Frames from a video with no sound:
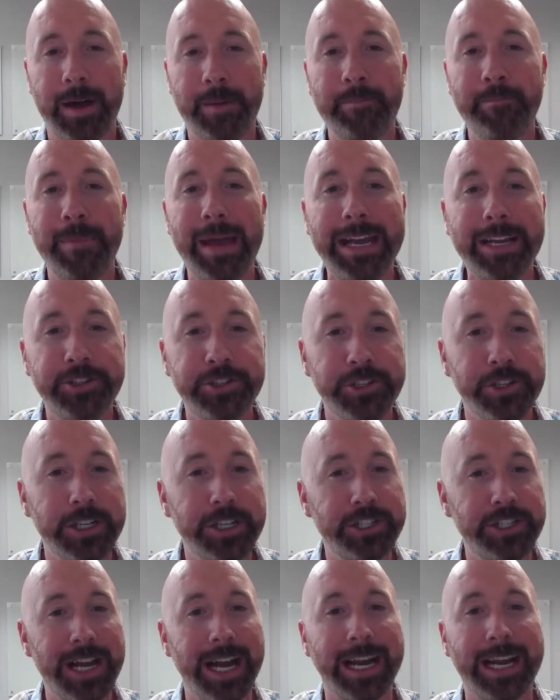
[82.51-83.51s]
make sure to
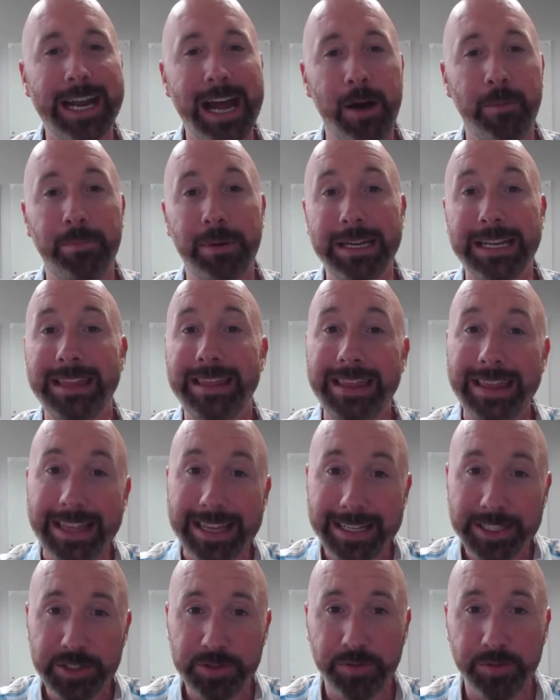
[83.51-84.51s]
check it out. But in
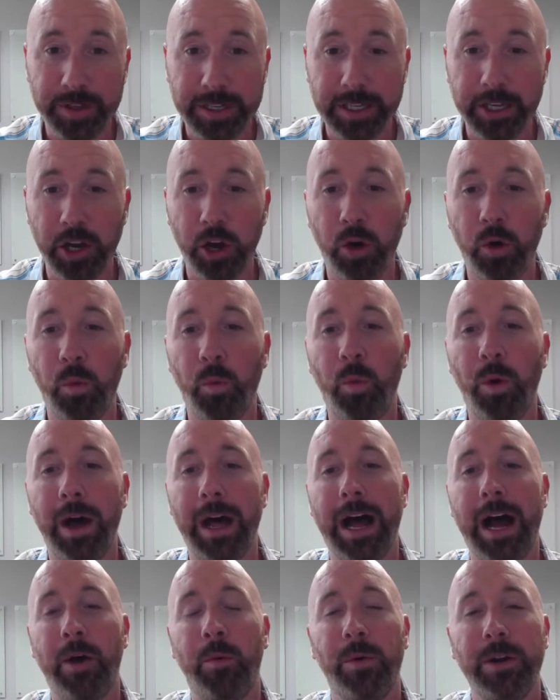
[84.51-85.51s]
this video,
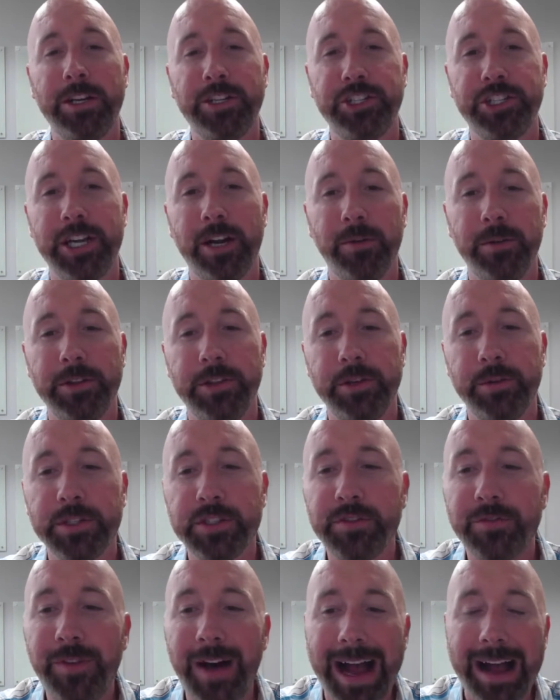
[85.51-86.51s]
what I want to share with you is
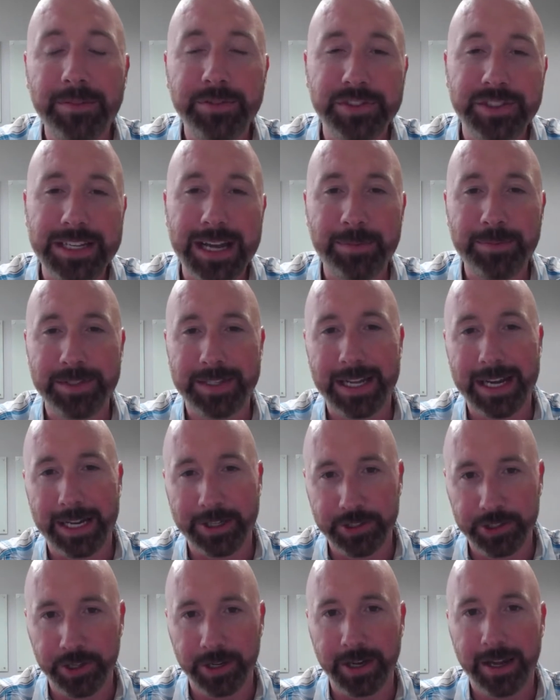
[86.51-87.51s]
5 steps that I
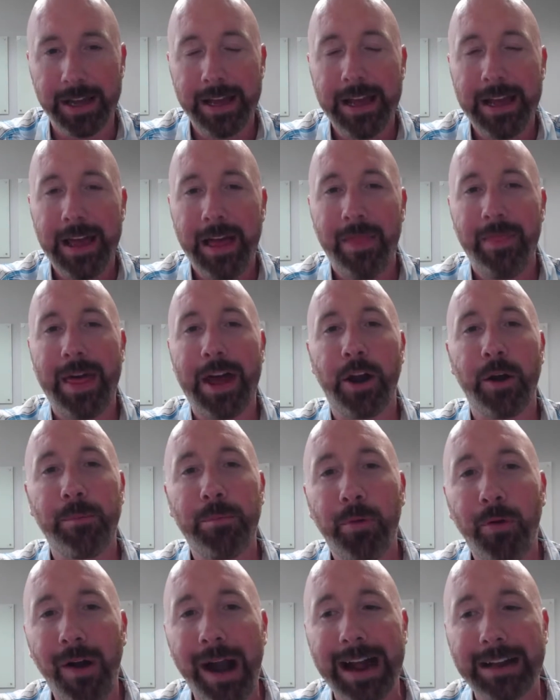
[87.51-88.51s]
took that are
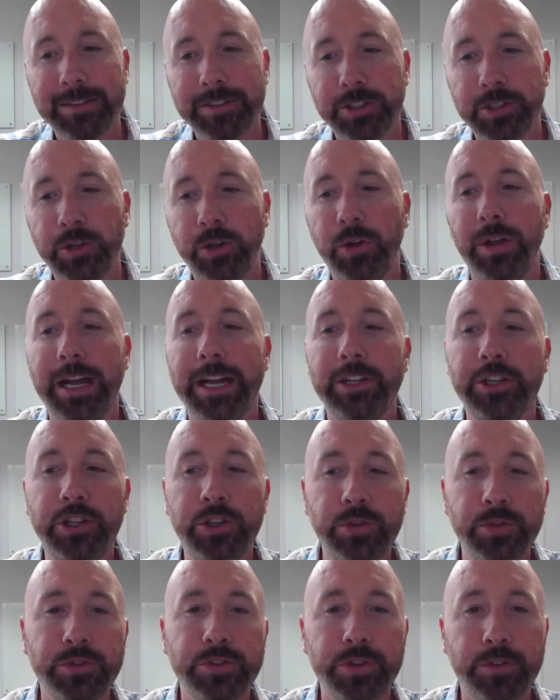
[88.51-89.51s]
practical and
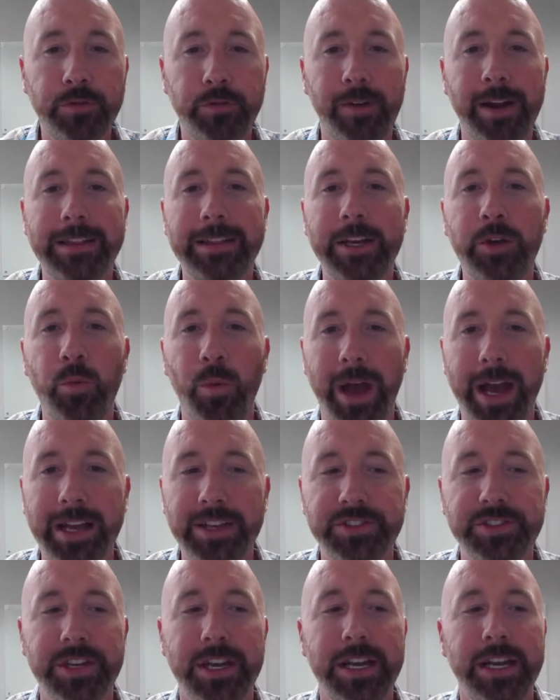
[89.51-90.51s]
user-friendly
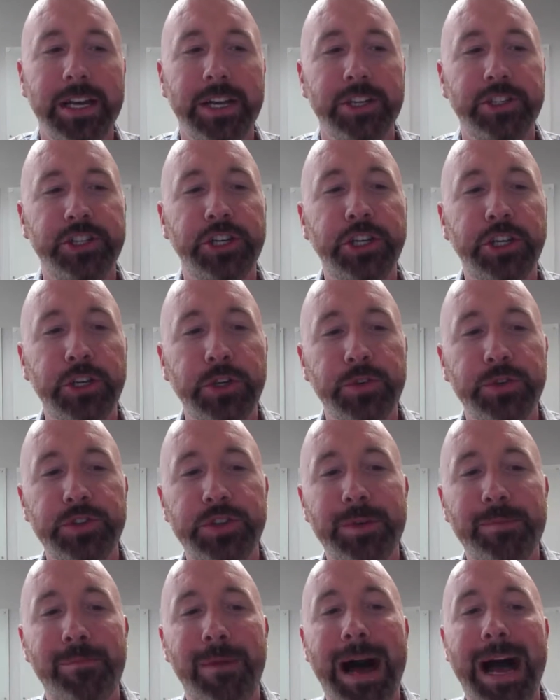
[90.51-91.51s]
ways to use
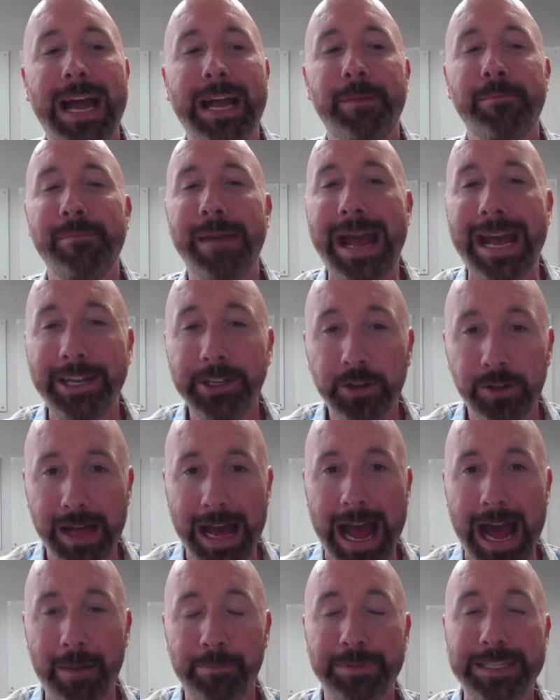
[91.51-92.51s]
the My Emmanuel
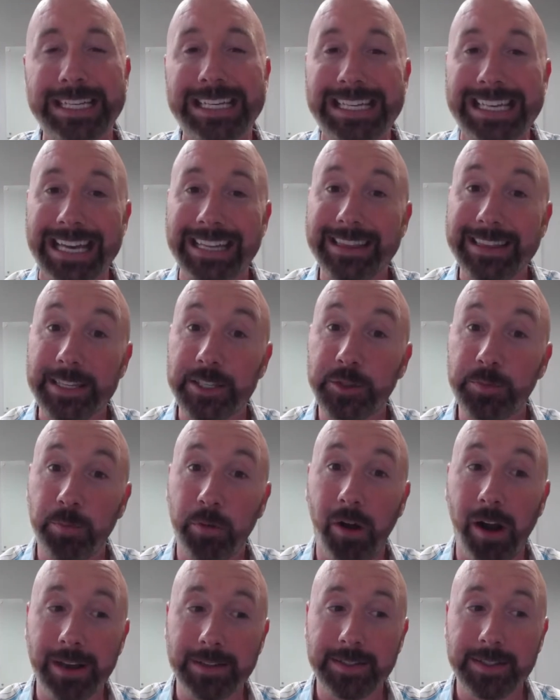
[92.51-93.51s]
app to get this
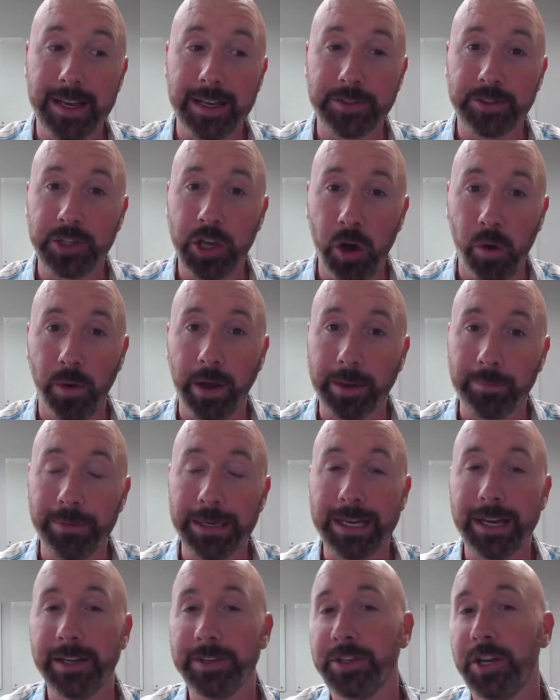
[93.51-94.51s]
process going.
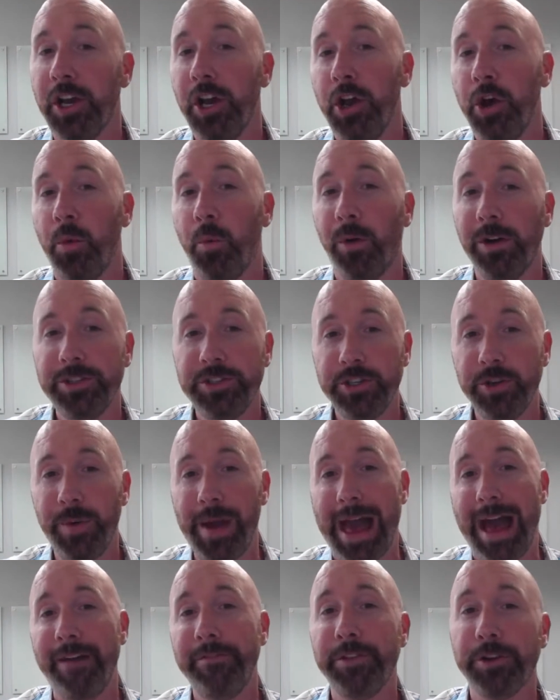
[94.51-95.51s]
Because once you
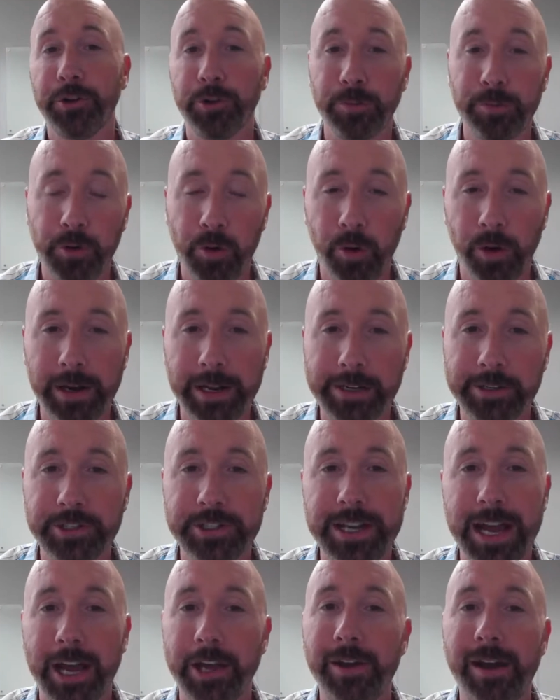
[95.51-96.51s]
have the group
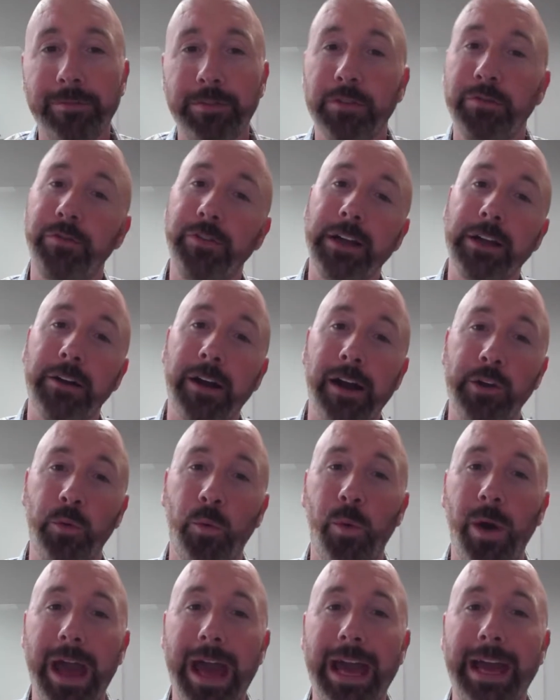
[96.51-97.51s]
coordinators, now you have to figure out a
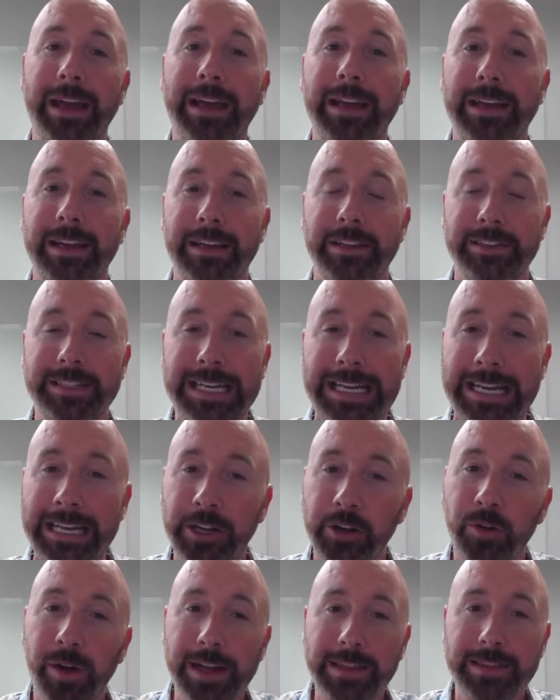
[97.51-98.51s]
way to
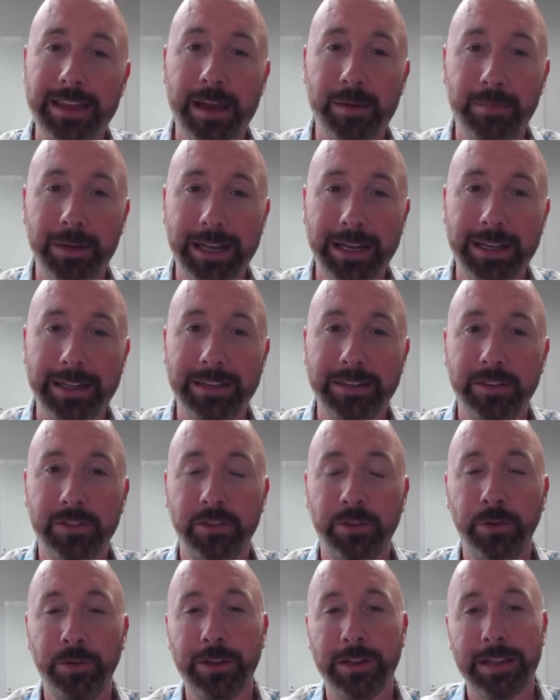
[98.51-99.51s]
integrate them
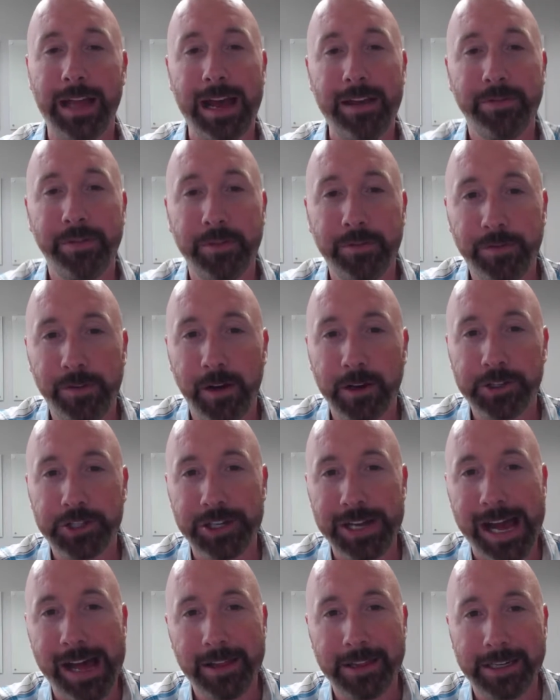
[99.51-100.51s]
into the life and
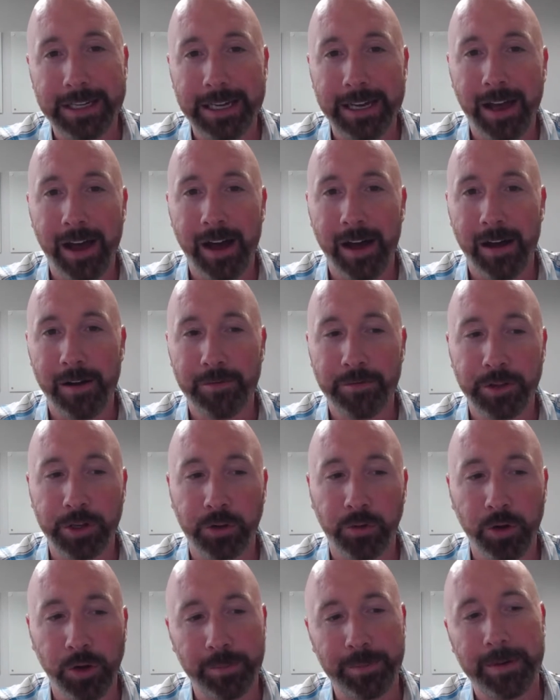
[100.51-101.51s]
functionality of the
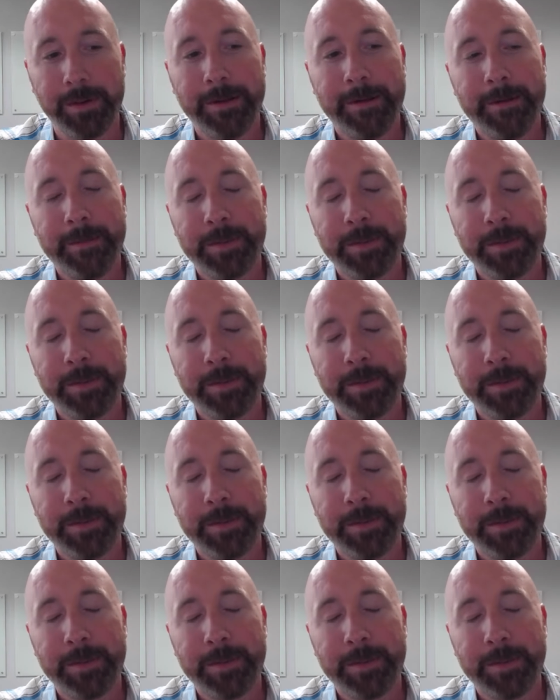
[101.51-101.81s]
group.